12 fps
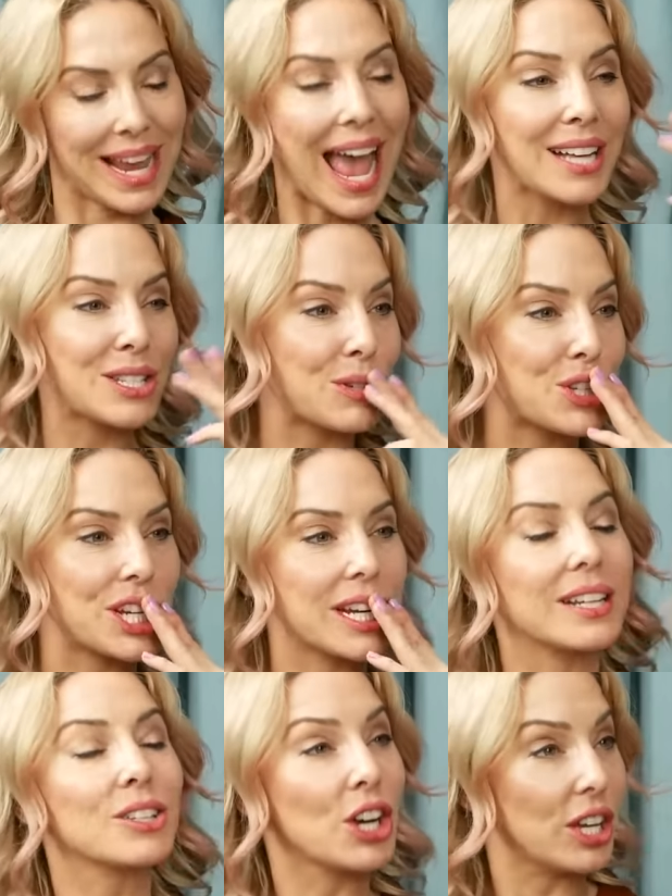Yeah, so she
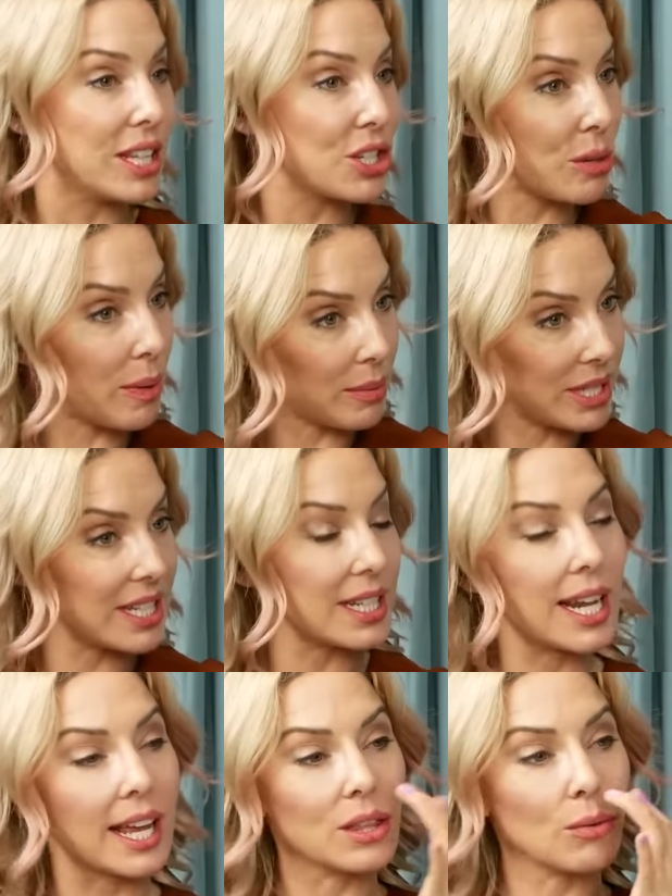did good. Then she probably didn't
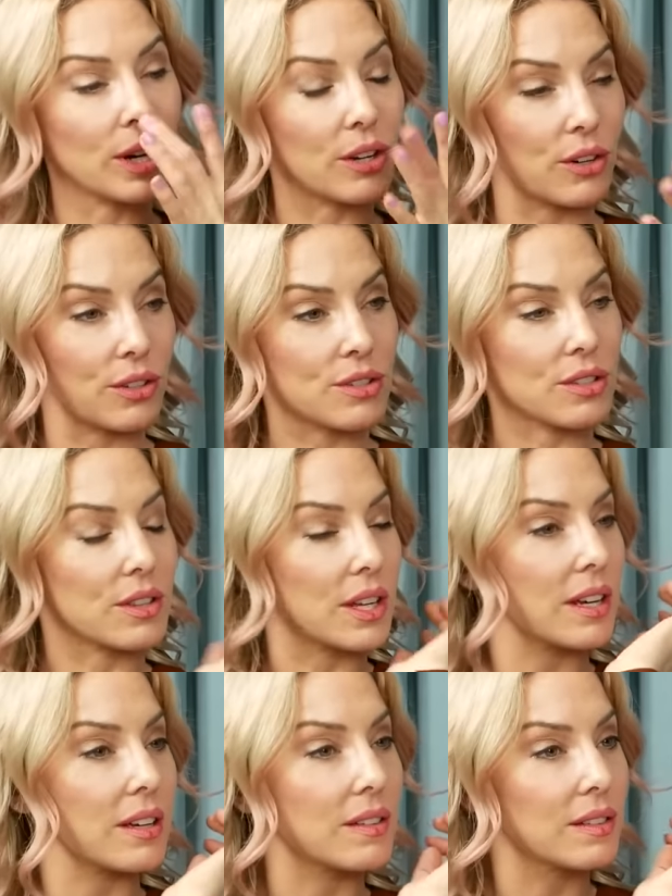get the wrinkles or
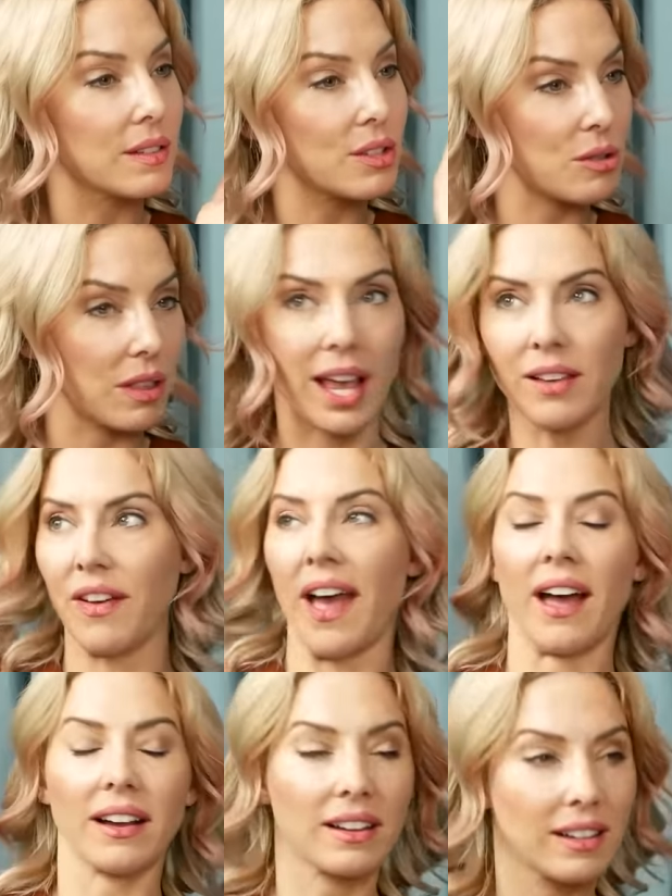the life hack.